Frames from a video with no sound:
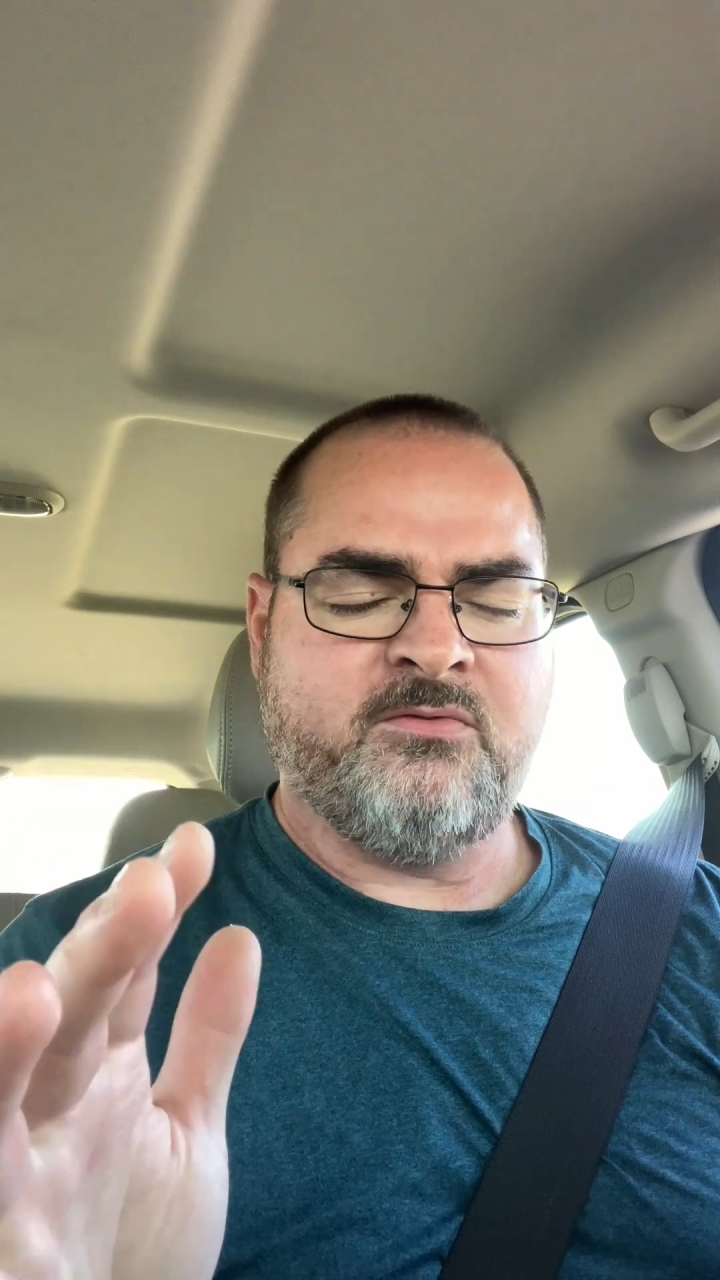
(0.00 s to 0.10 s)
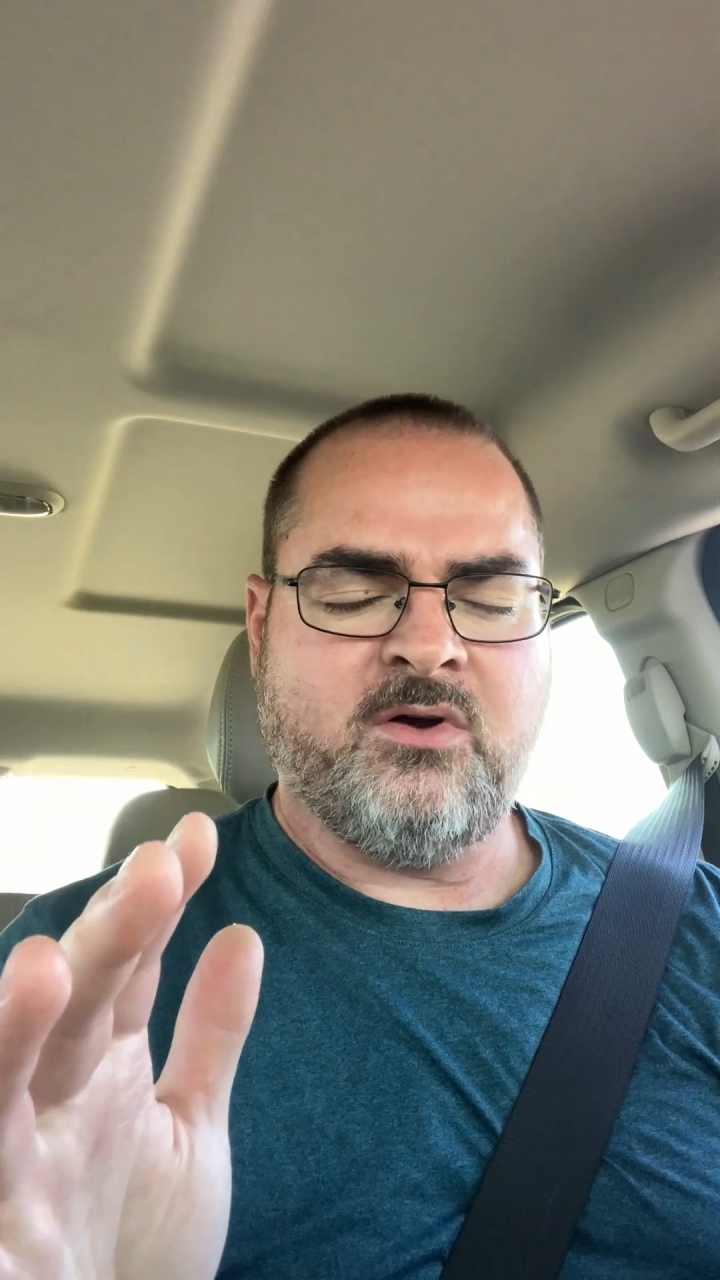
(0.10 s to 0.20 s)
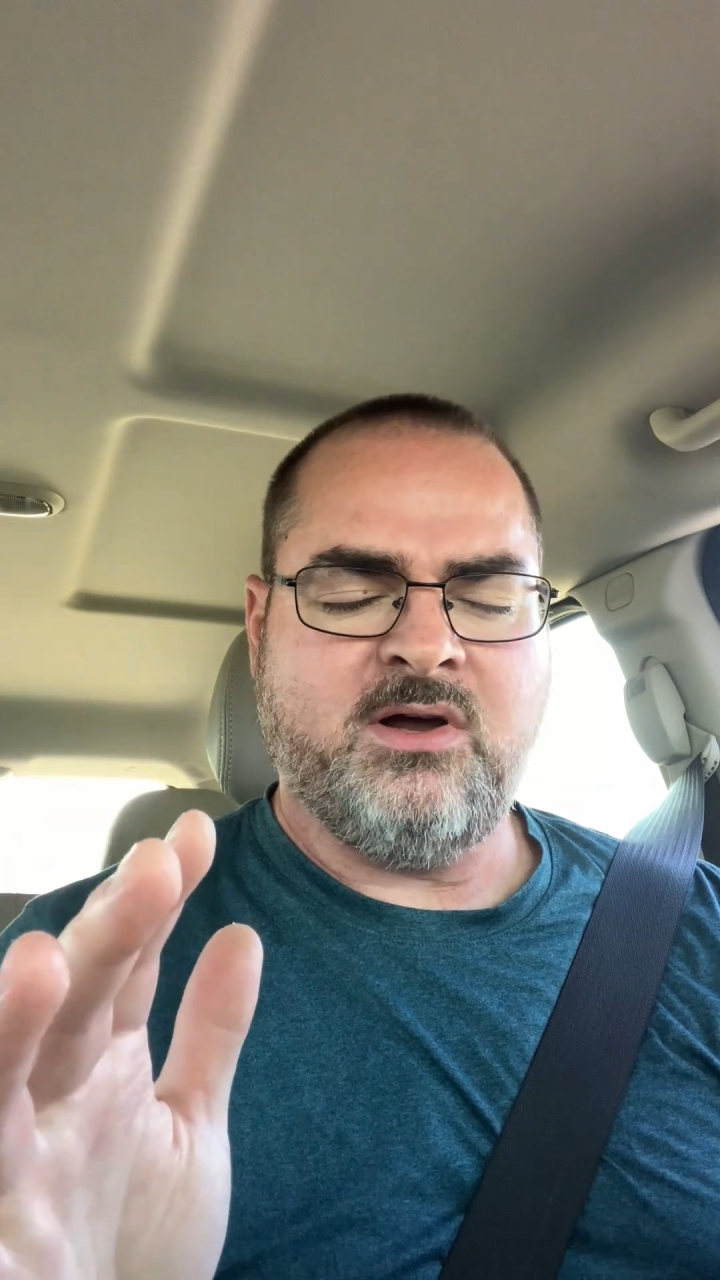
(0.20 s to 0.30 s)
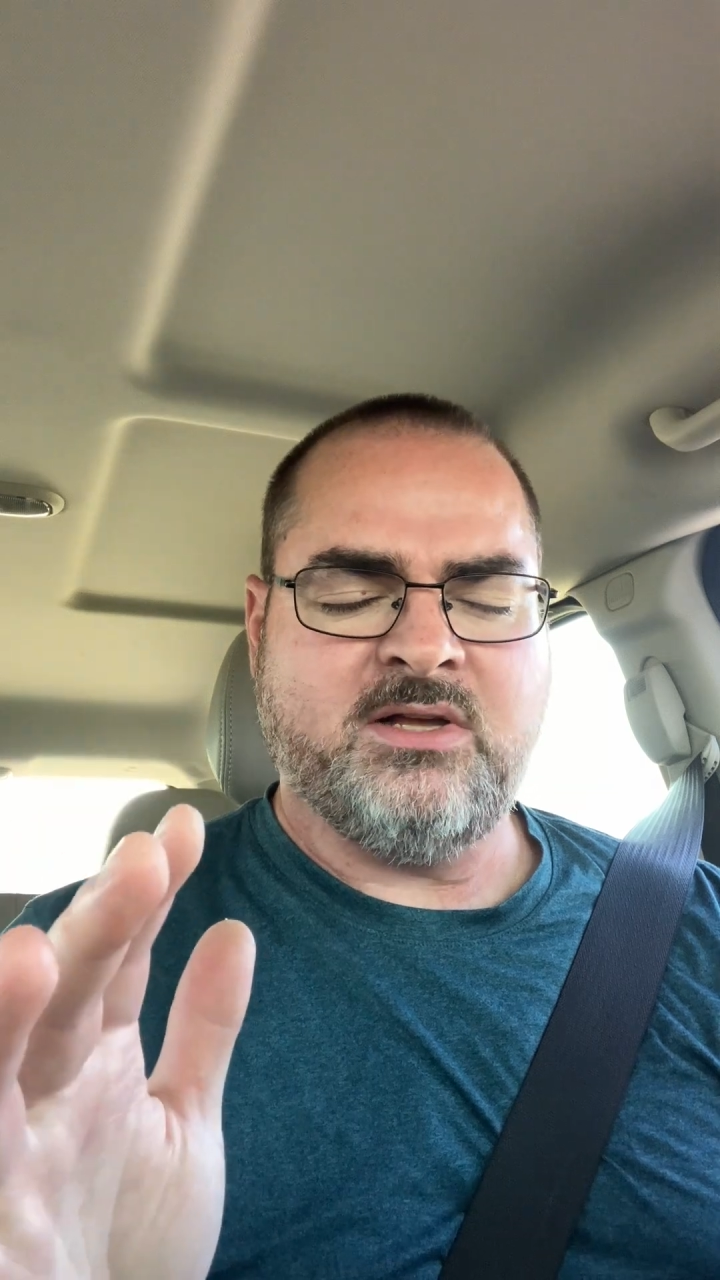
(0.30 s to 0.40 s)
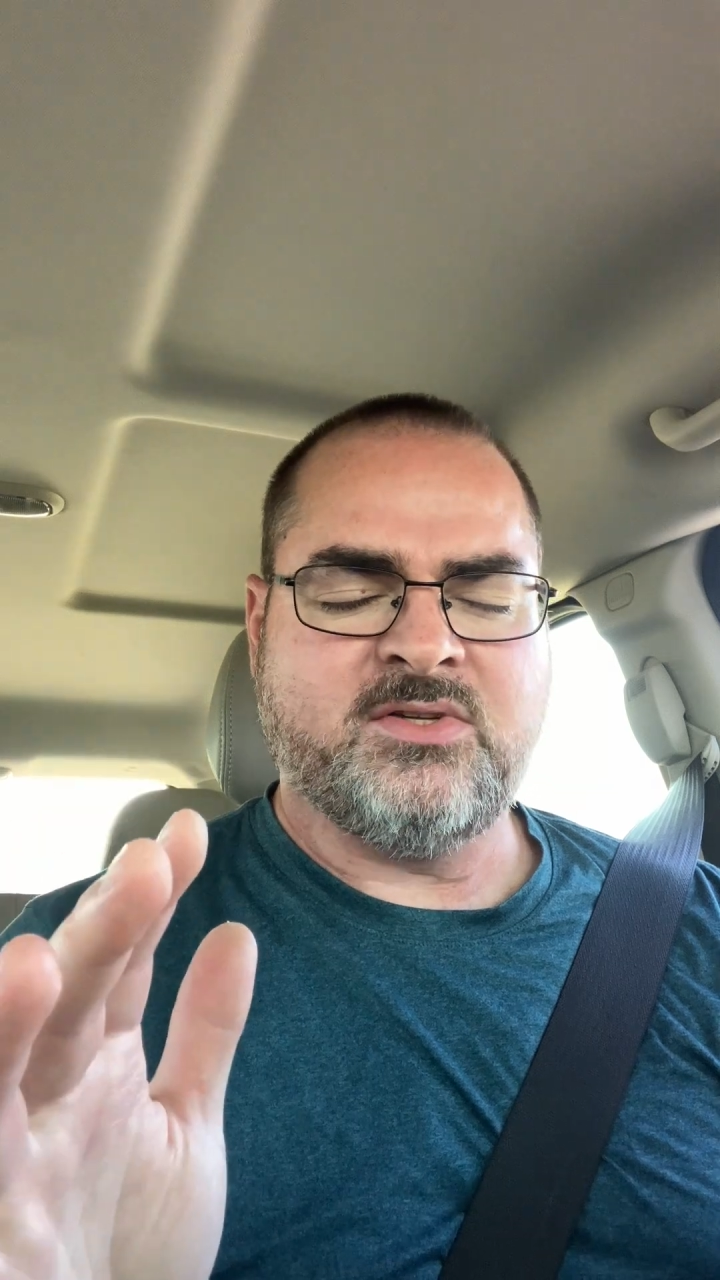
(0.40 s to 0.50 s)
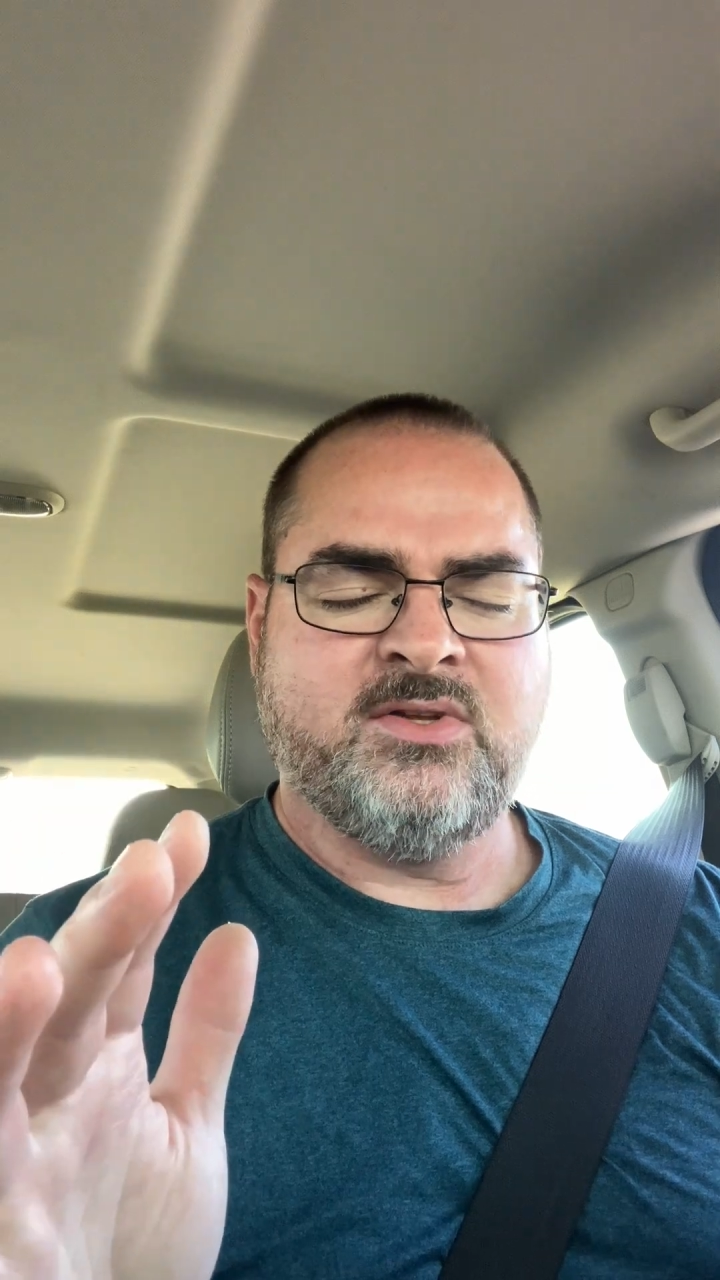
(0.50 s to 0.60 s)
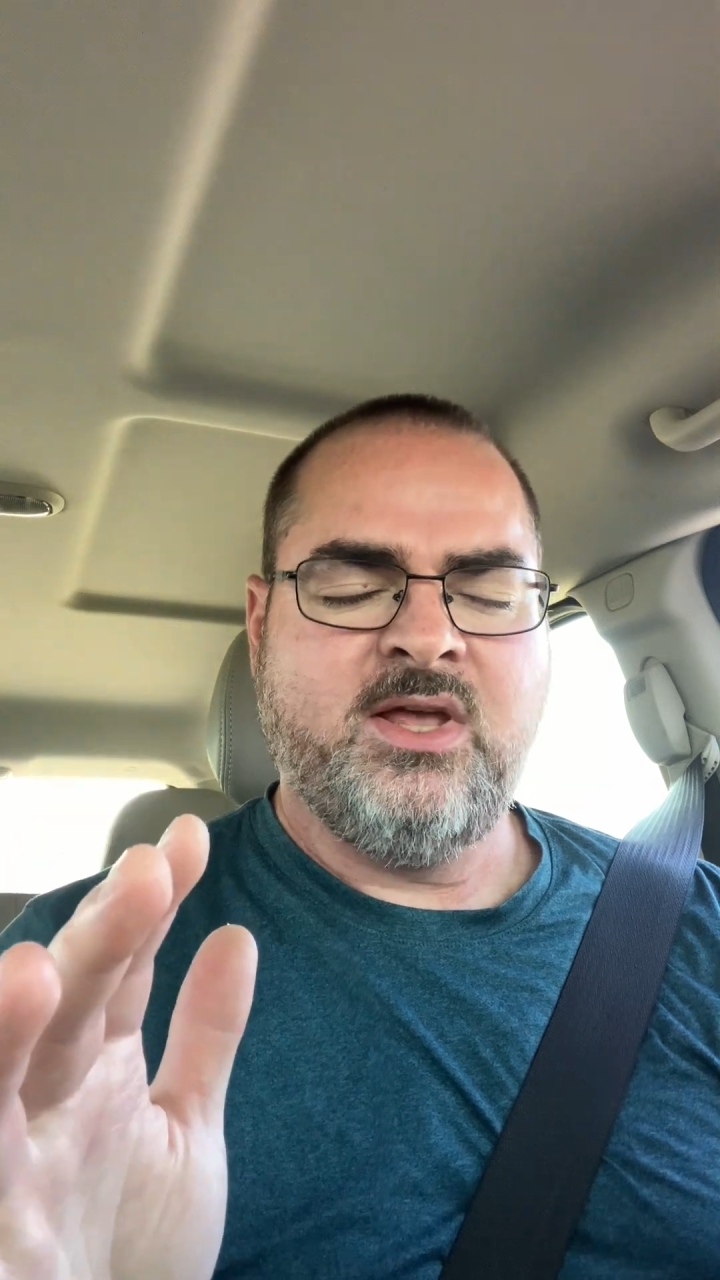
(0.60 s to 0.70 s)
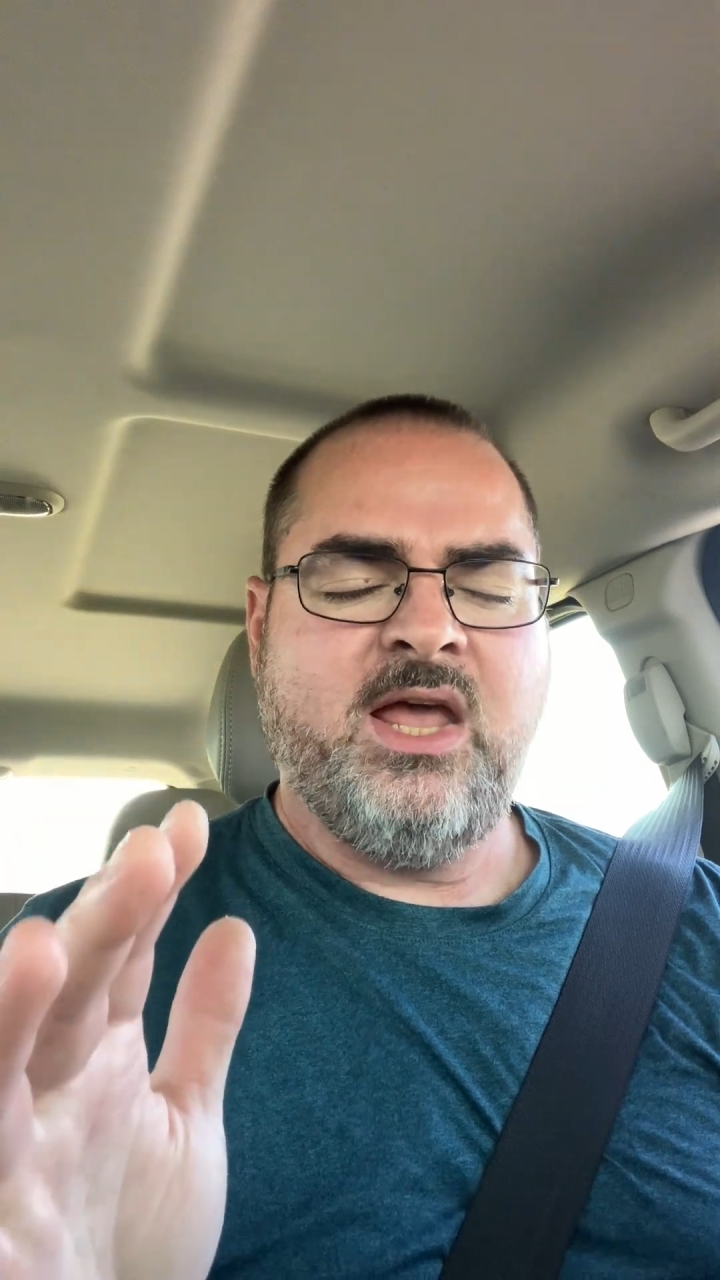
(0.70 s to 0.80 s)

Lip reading: for us,